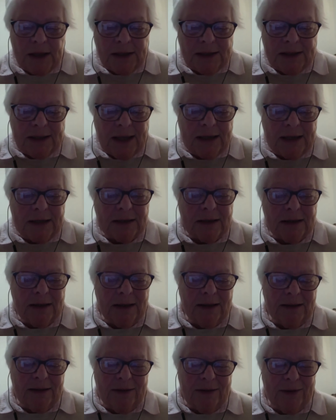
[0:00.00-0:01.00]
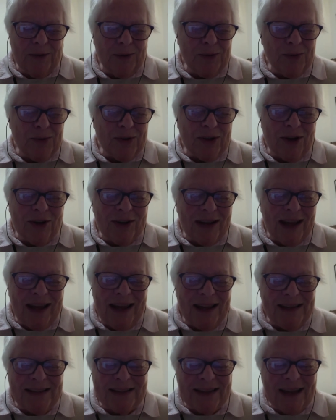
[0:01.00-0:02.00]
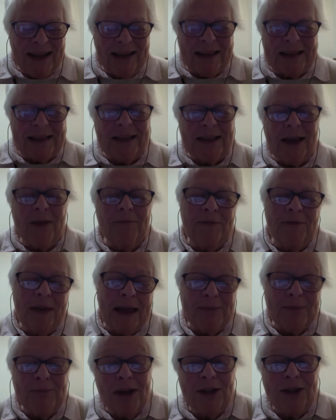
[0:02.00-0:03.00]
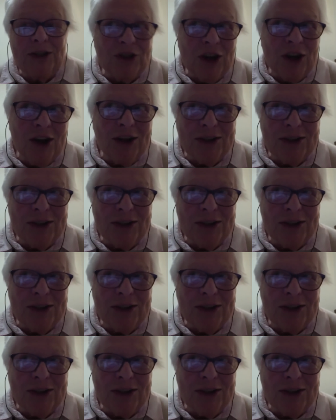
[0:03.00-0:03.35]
Does that, oh God, I hate saying this, affect my